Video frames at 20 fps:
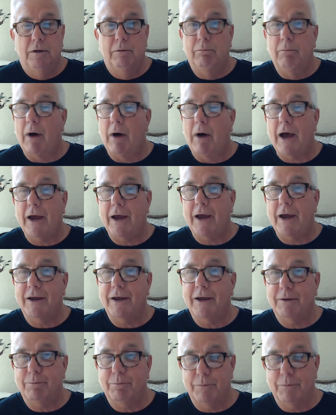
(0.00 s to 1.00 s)

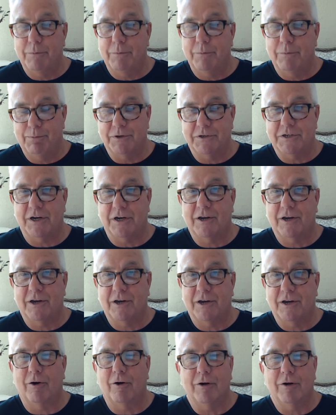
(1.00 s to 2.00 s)
My, in
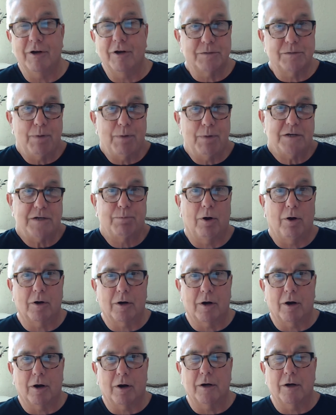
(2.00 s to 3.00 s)
particular, is baseball
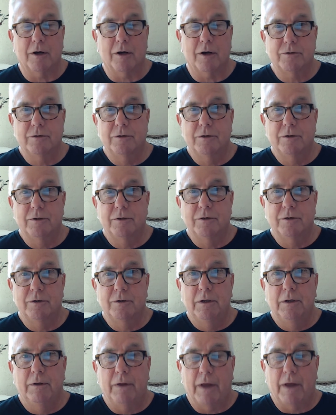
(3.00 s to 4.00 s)
cards.
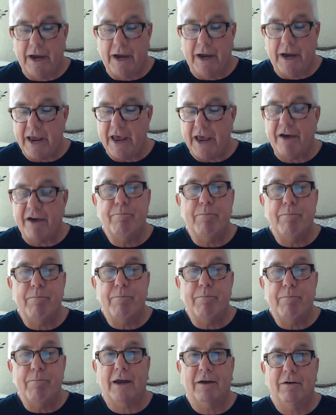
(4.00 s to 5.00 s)
I have,
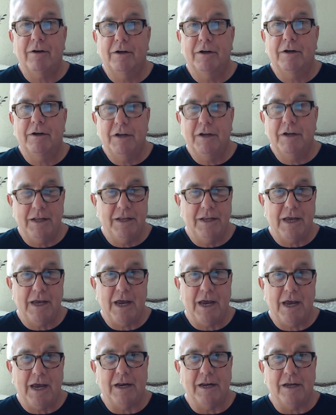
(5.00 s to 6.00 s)
back in the
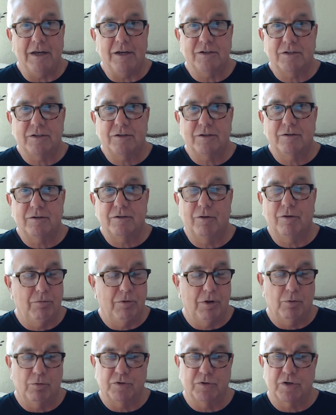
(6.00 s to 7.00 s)
80s,
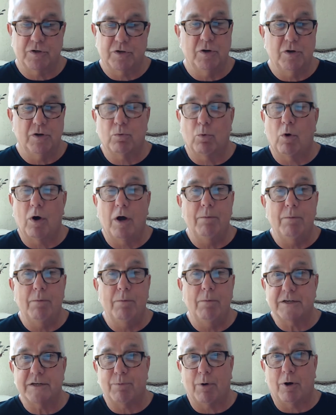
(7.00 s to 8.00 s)
there was always one
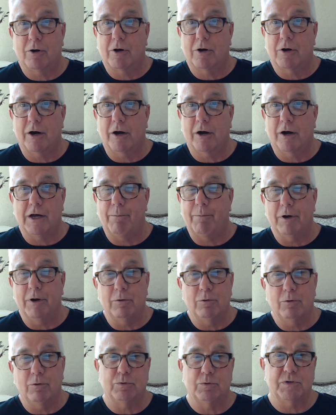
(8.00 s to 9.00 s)
baseball card company,
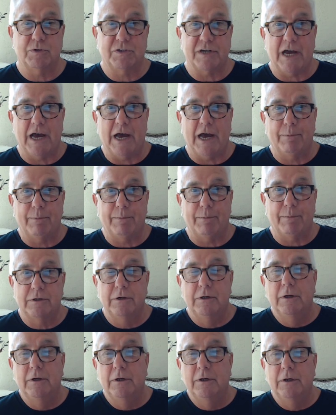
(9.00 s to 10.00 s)
which Topps,
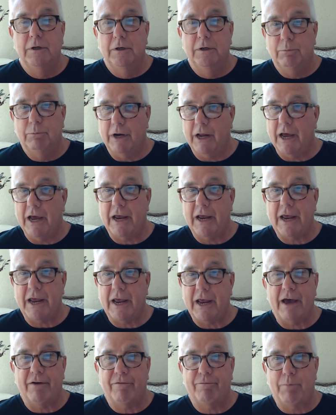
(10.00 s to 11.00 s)
but I
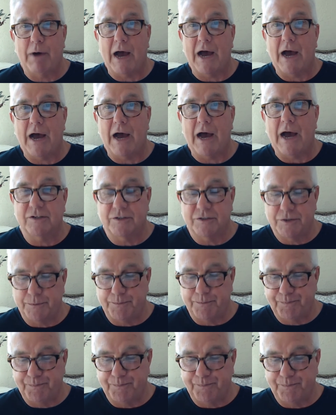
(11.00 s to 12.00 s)
have boxes
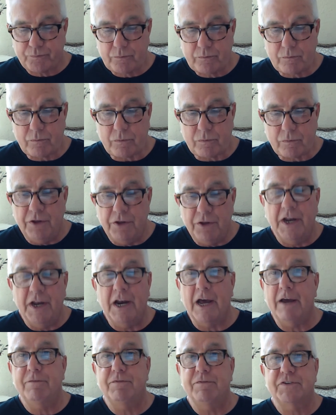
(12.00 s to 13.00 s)
that I
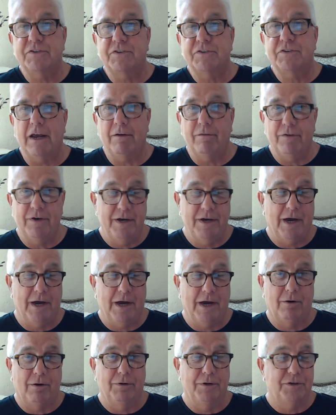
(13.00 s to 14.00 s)
have saved.
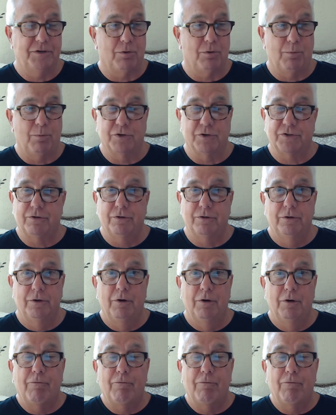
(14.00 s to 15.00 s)
Now it's almost
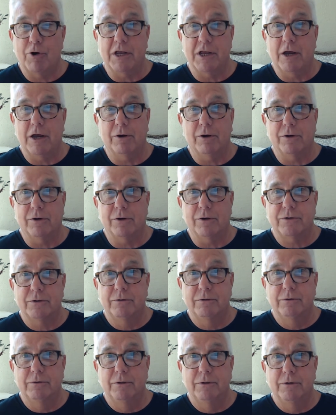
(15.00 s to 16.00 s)
40 years
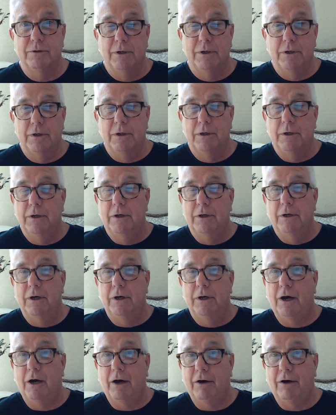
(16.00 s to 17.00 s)

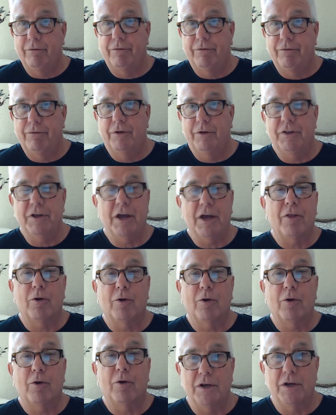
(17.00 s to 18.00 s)
of the
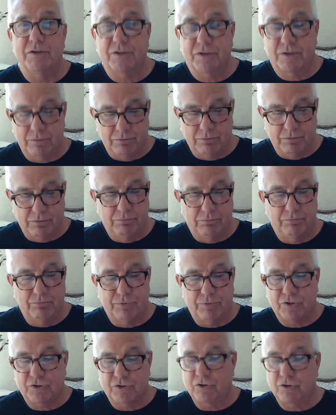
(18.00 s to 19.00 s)
other ones,
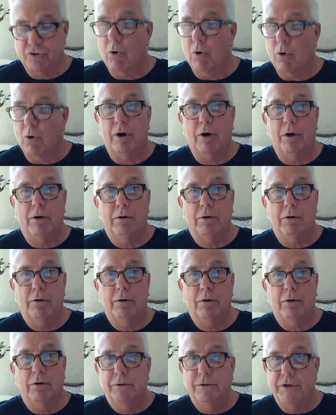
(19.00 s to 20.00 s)
Score,
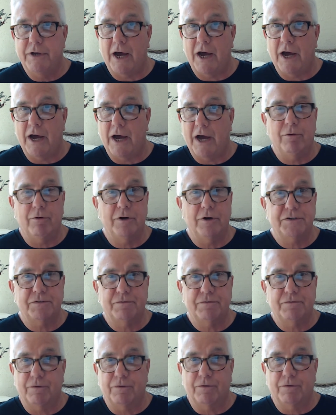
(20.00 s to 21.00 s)

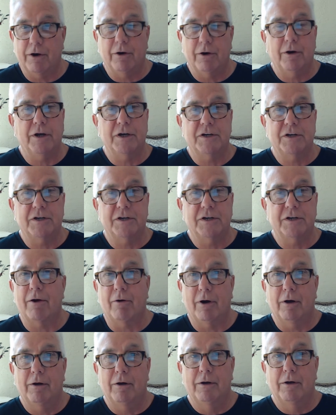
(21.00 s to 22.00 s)
Donruss, Flair,
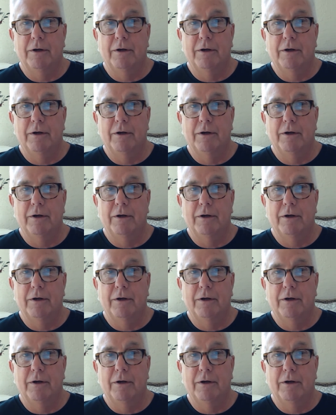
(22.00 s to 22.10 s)
etc.,